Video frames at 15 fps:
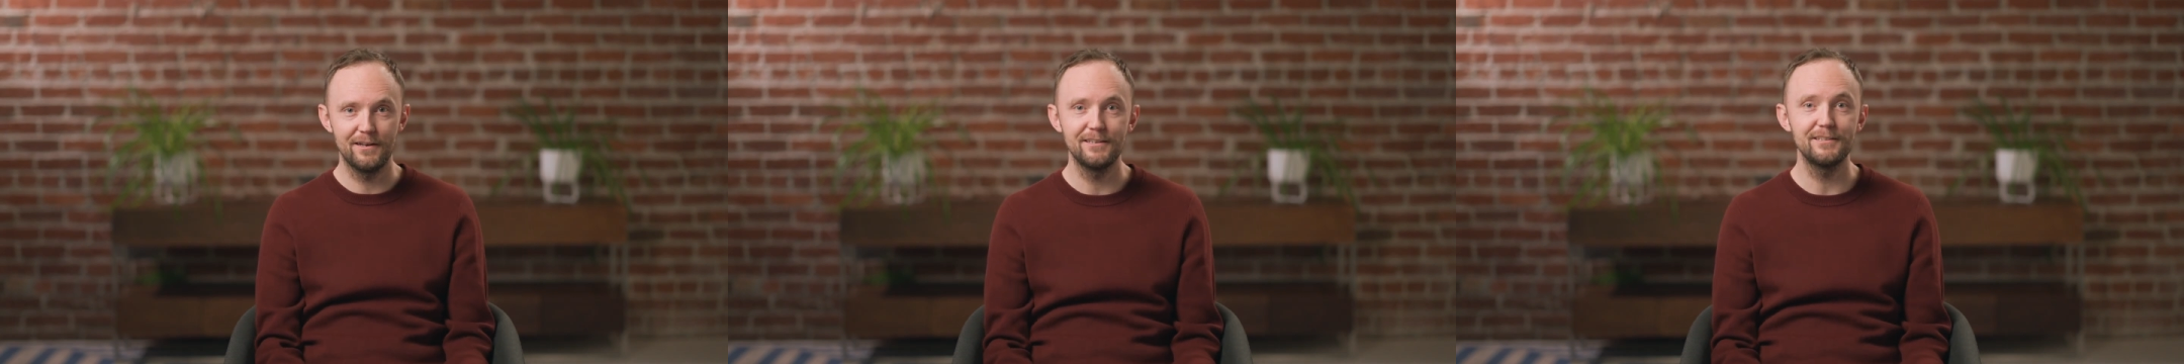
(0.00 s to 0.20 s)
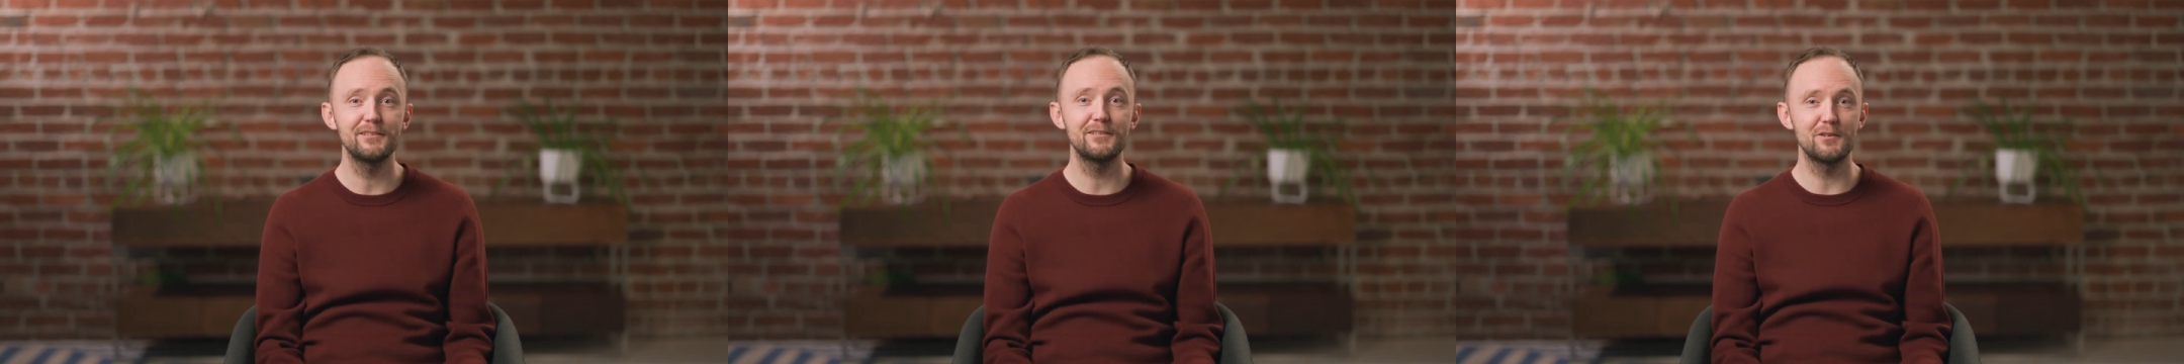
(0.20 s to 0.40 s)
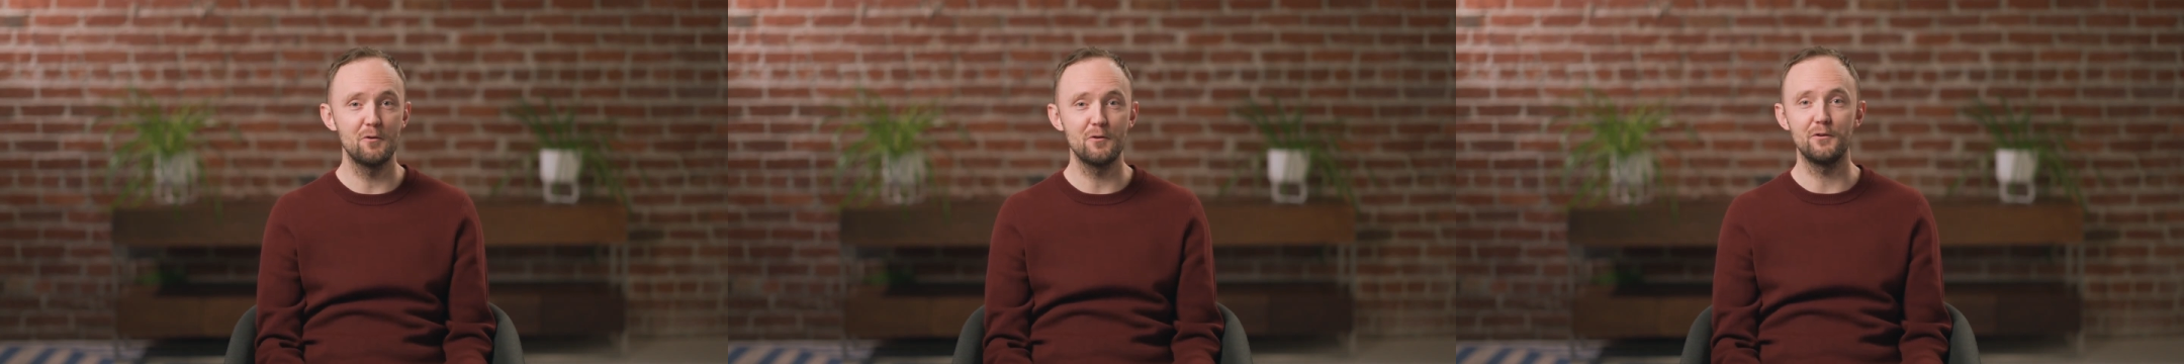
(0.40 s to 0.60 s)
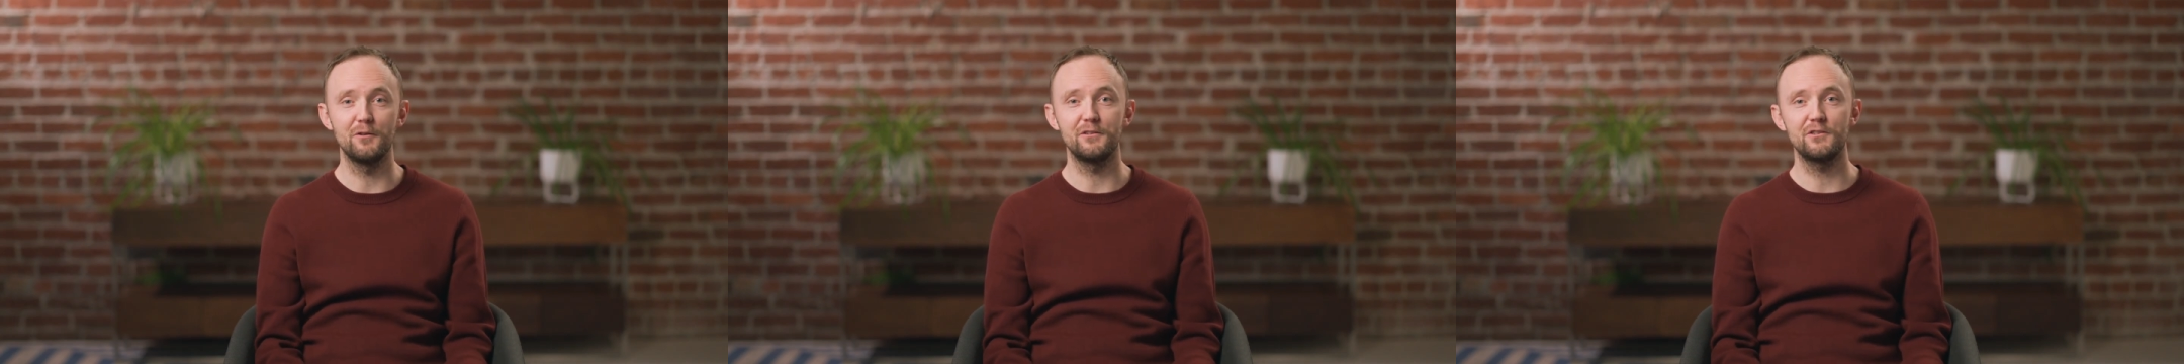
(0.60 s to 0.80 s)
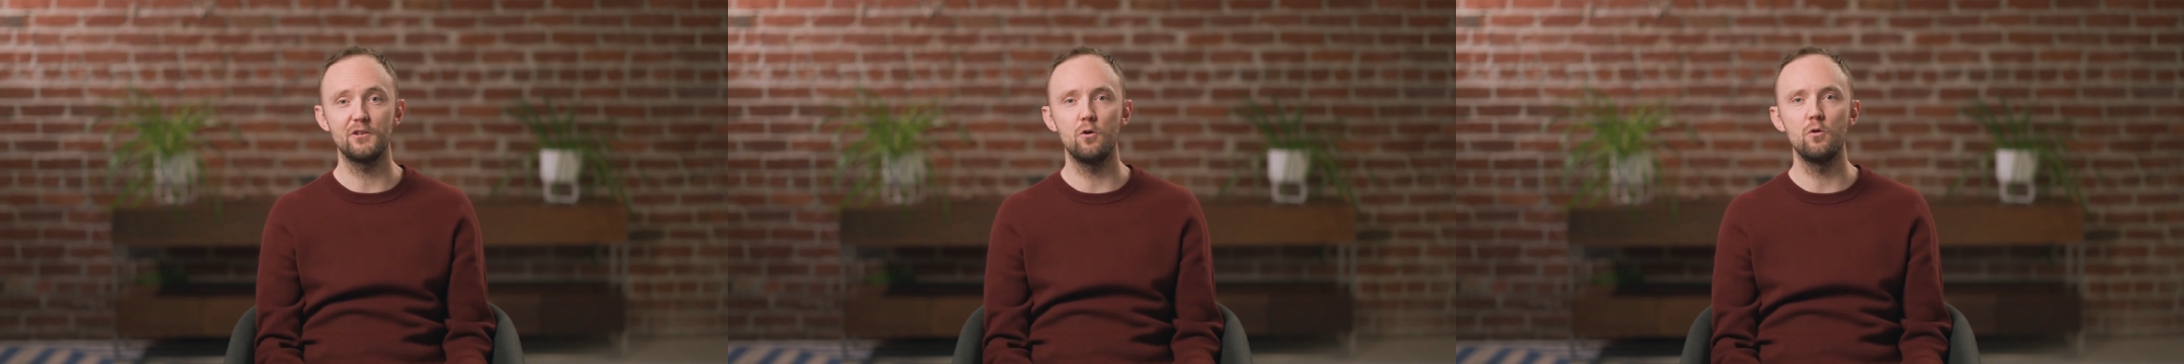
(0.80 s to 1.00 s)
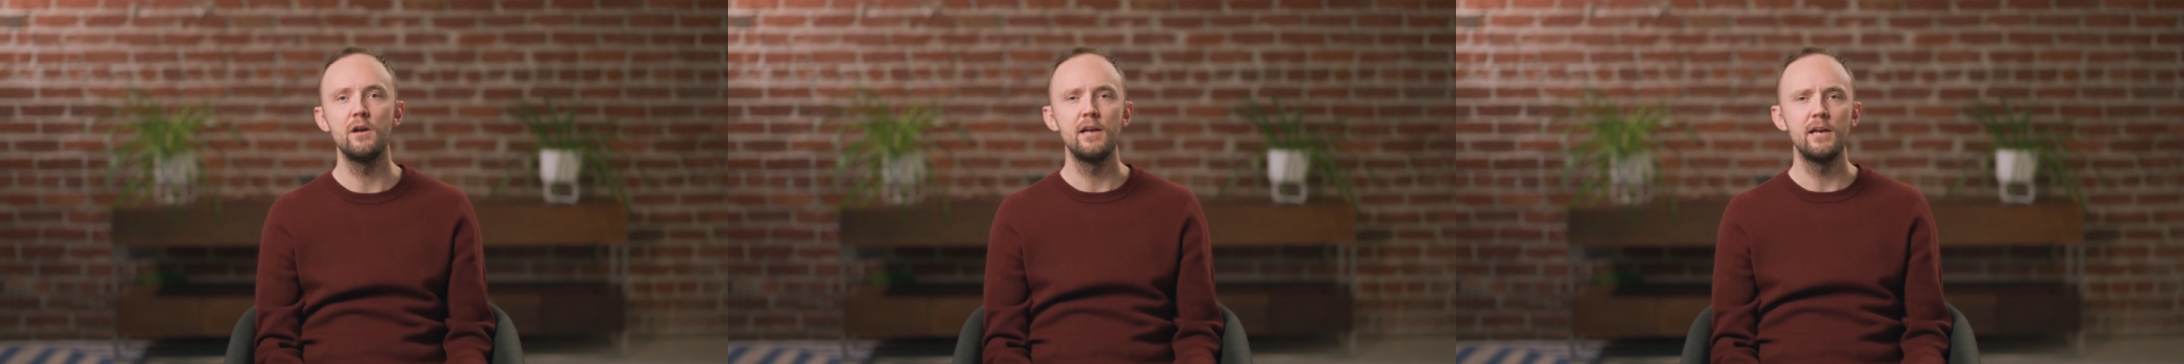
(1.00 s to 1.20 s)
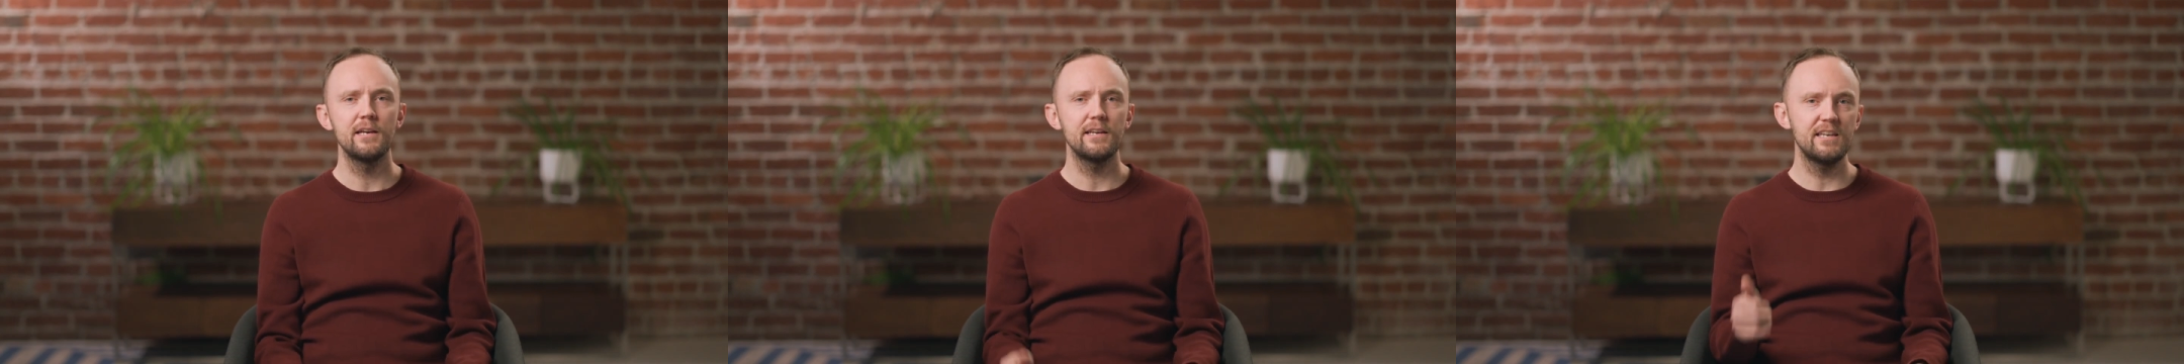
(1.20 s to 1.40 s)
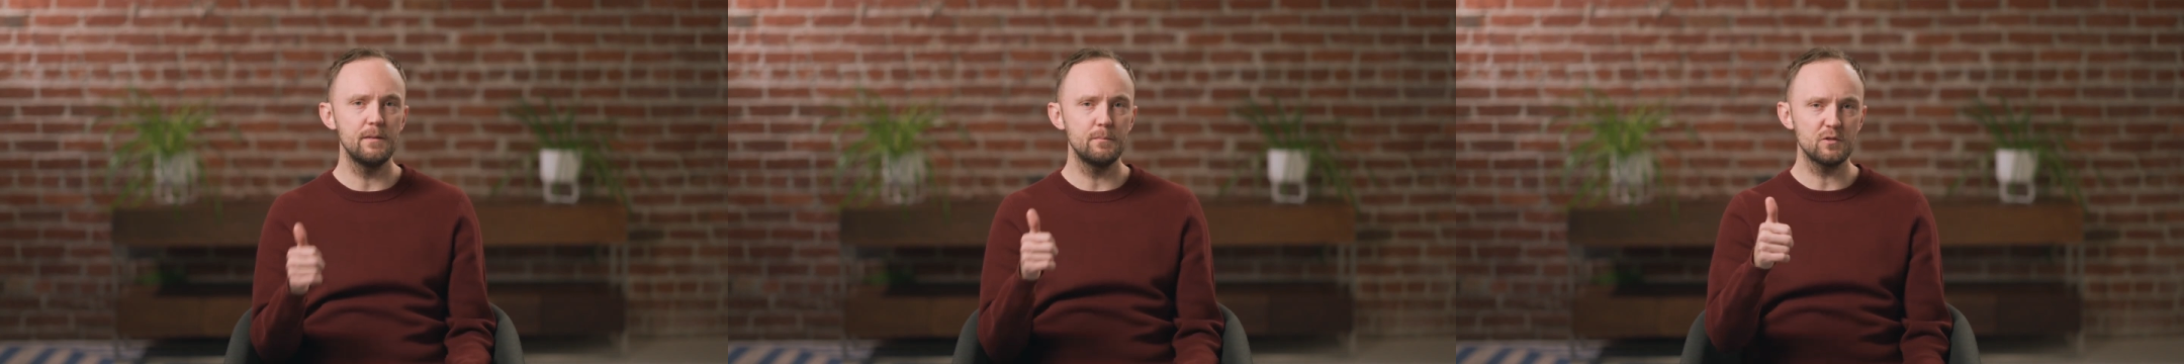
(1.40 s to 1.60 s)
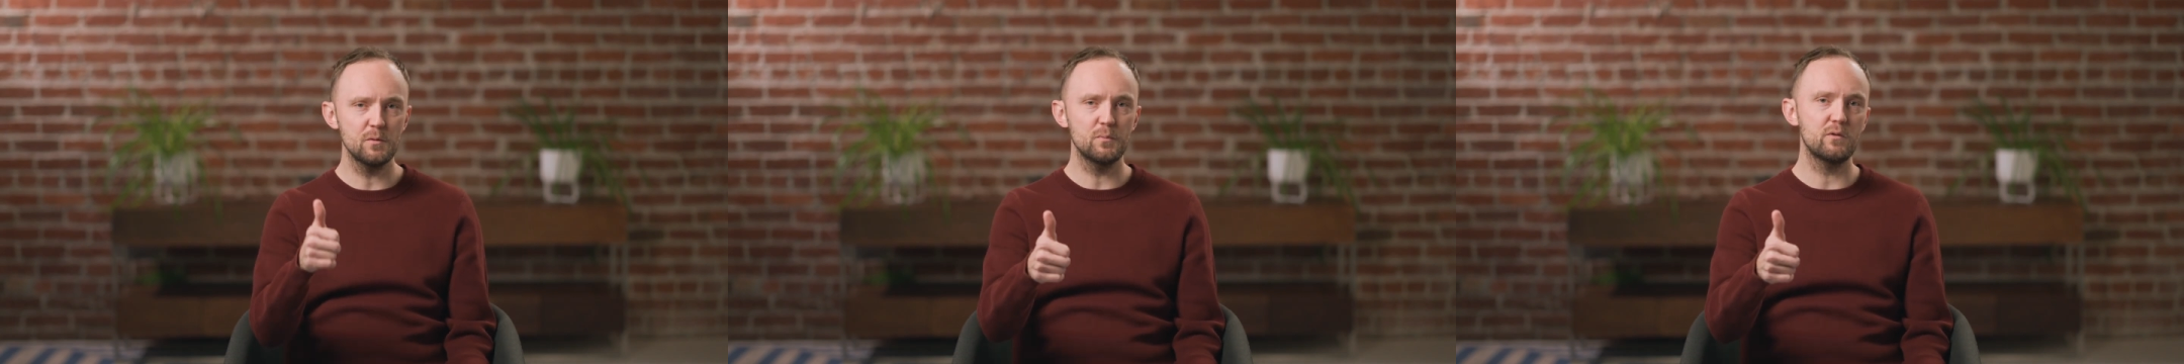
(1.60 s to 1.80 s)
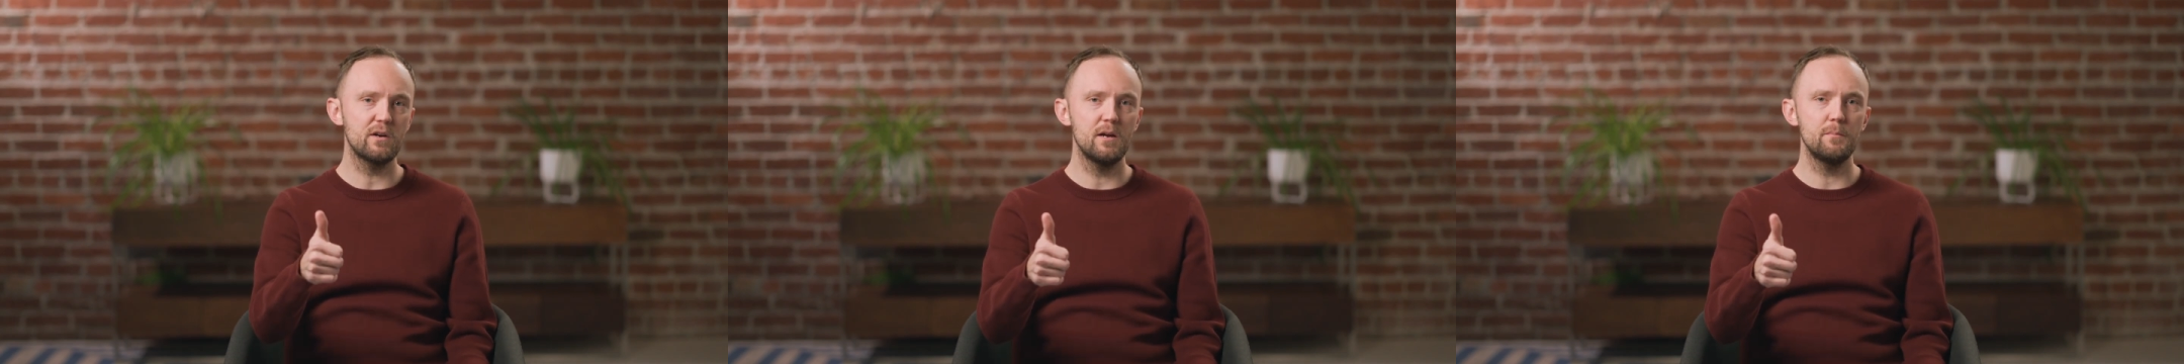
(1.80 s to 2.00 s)
So good. So keep
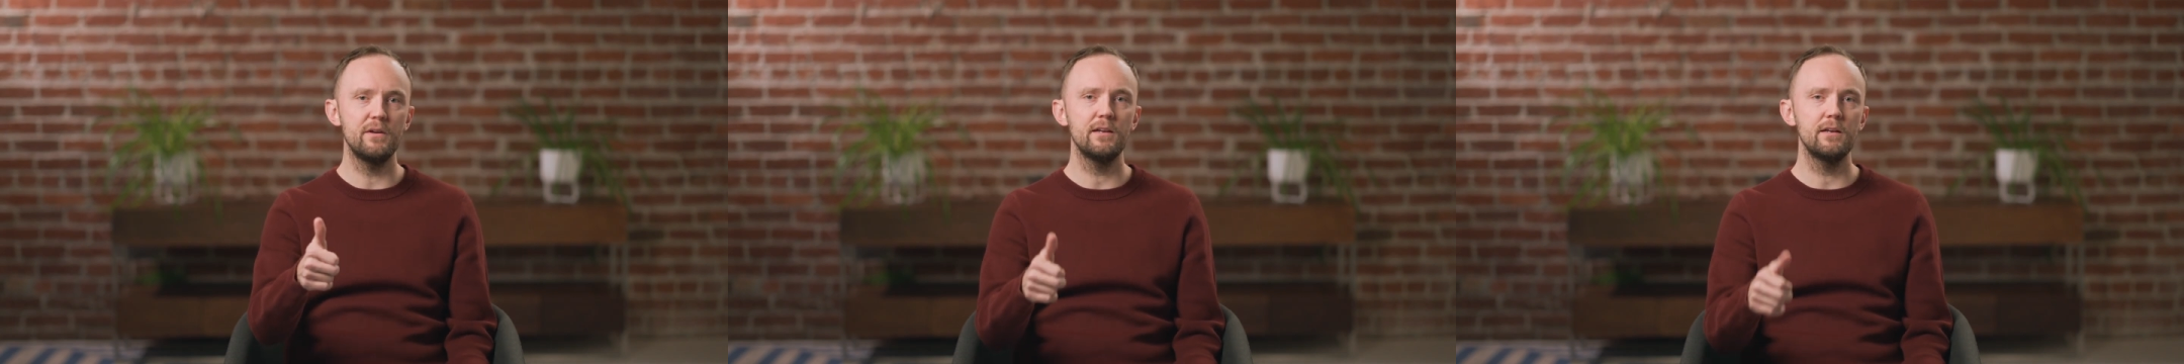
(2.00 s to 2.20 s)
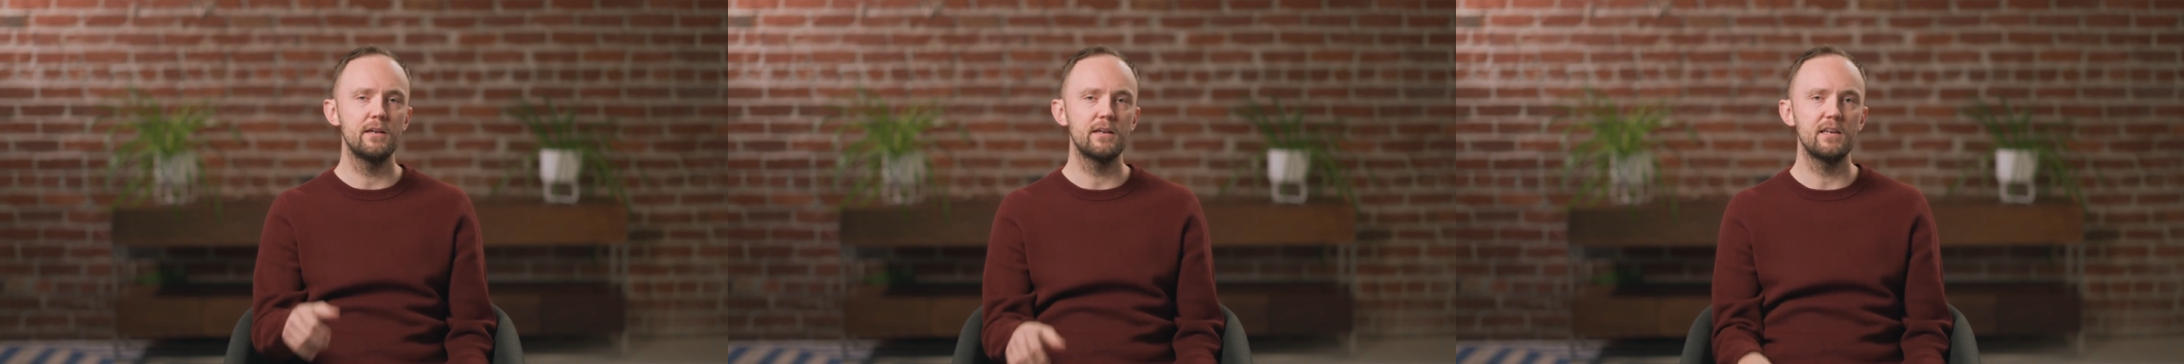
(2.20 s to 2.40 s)
subscribing,